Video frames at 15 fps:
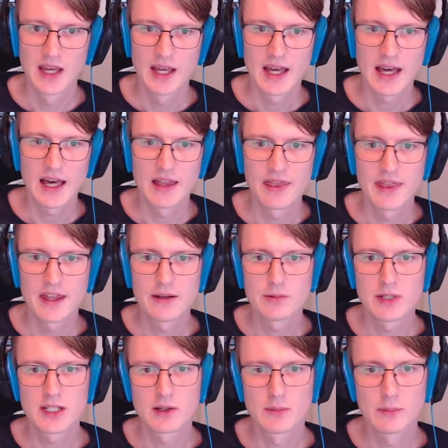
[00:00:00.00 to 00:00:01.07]
And then
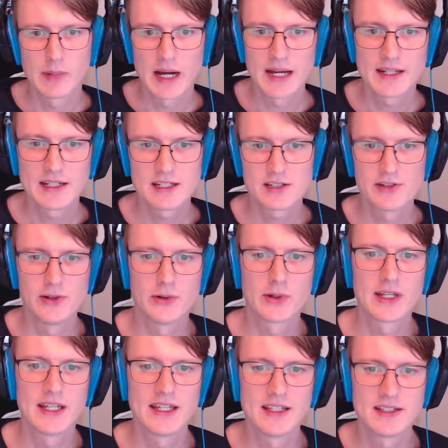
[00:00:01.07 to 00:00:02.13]
we combine these two
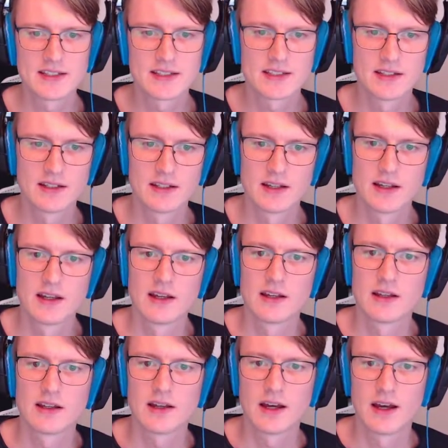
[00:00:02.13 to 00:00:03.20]
keys,
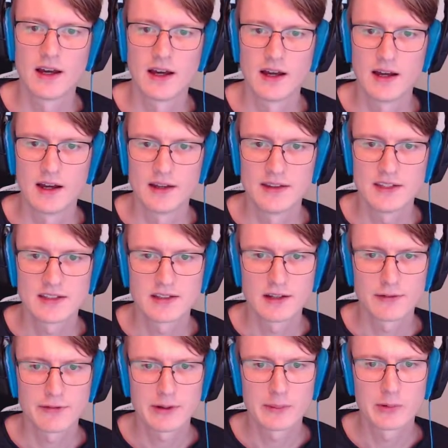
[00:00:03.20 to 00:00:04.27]
the
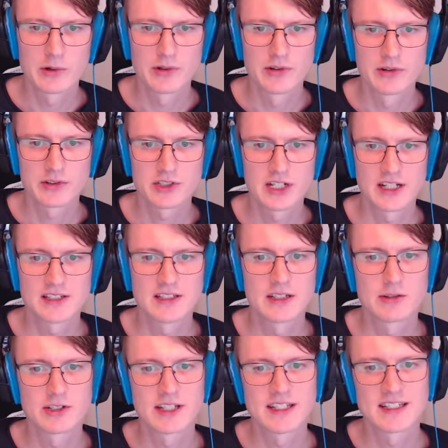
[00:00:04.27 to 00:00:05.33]
ephemeral shared
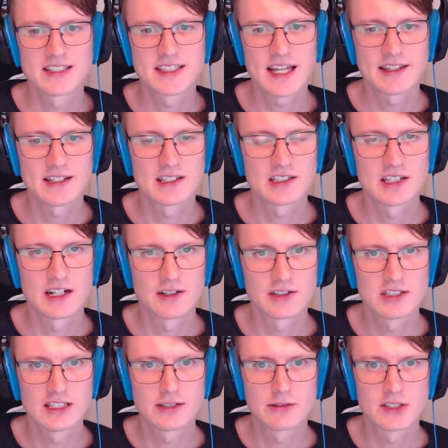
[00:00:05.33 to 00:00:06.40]
secret and the static shared
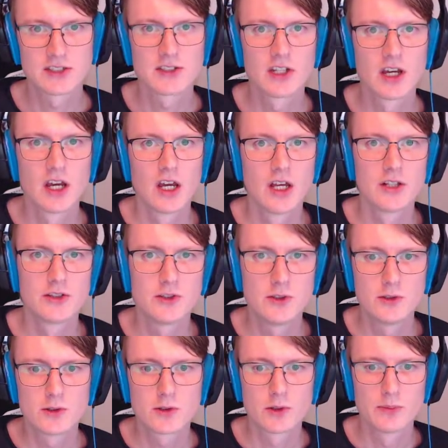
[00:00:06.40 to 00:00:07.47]
secret,
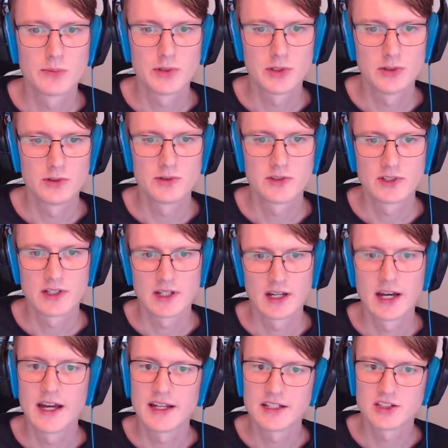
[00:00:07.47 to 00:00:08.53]
to compute
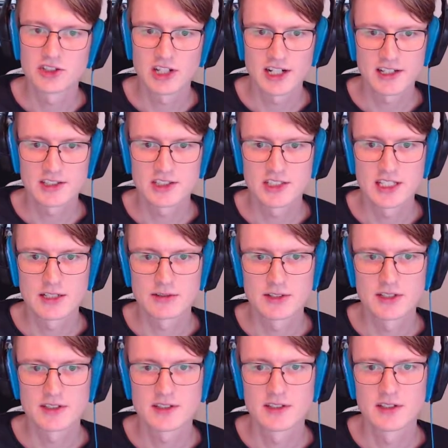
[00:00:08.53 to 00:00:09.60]
a shared
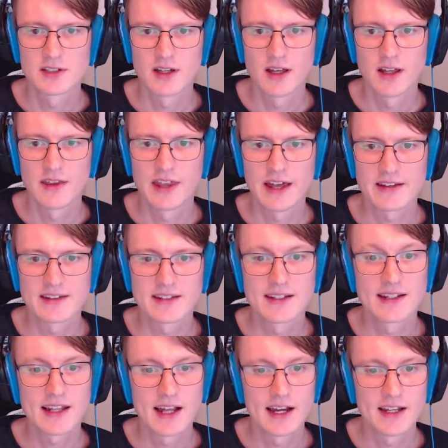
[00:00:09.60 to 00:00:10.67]
secret that the
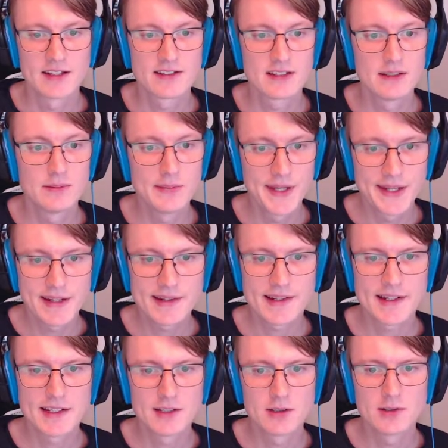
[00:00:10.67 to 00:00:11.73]
client
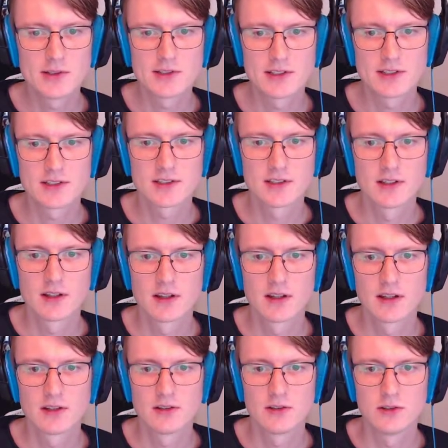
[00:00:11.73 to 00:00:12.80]
immediately uses
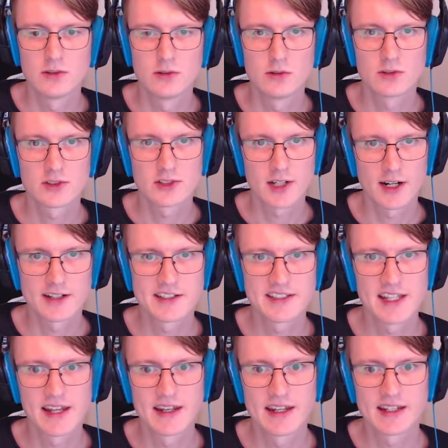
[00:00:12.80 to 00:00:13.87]
to start
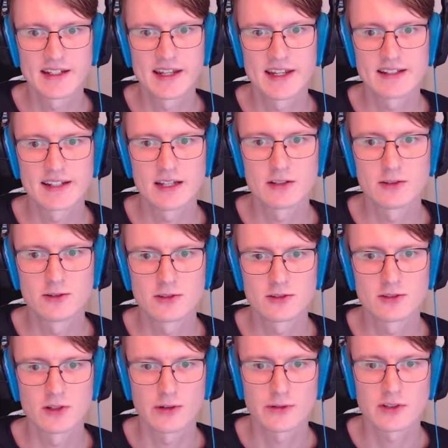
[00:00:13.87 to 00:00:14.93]
sending data to the
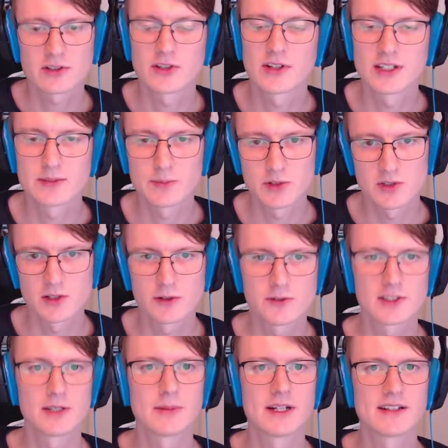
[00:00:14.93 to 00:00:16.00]
server. So this preserves
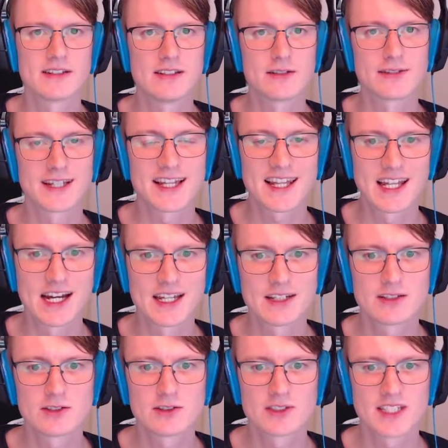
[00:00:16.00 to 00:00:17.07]
the ability of the
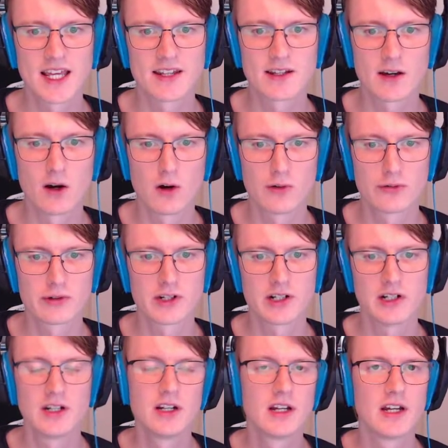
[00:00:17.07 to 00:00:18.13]
client to send
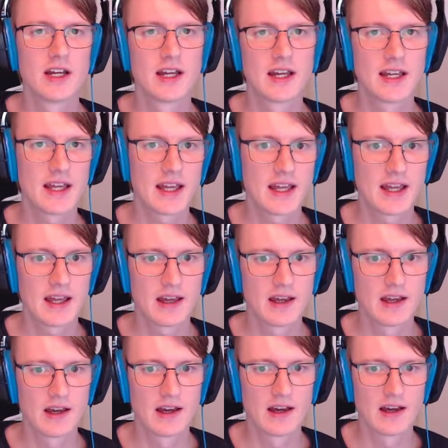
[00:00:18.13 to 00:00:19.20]
over
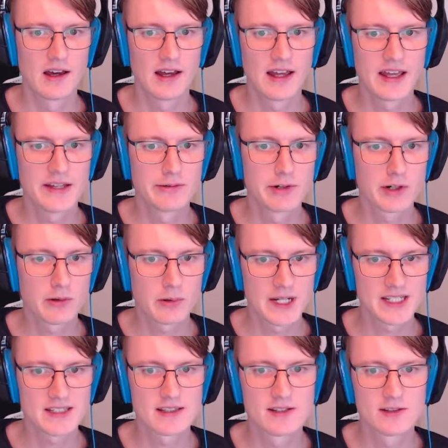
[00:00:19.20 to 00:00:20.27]
a
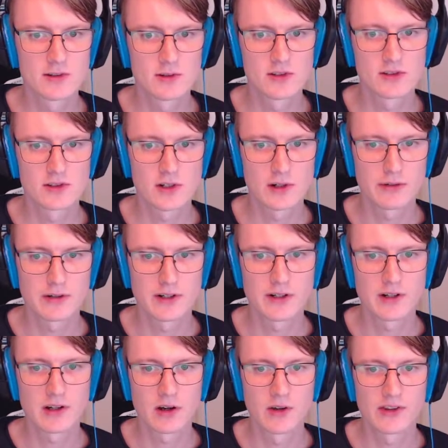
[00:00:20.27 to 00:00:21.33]
request to the
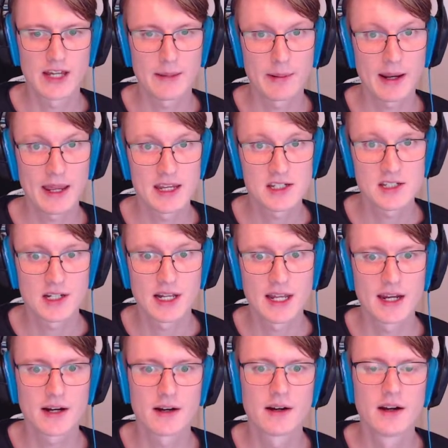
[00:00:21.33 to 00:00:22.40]
server on the application
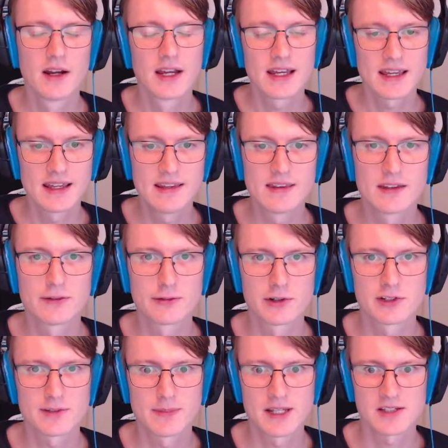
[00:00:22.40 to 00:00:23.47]
layer in the
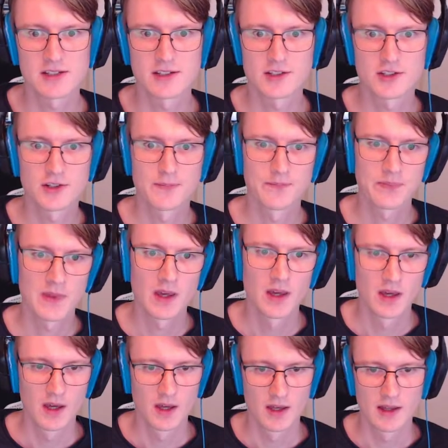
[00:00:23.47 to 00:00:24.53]
first message.
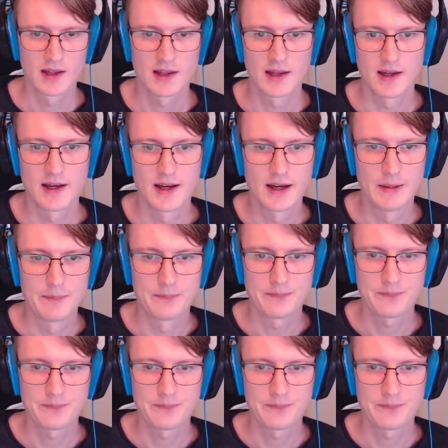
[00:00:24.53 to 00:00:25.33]
And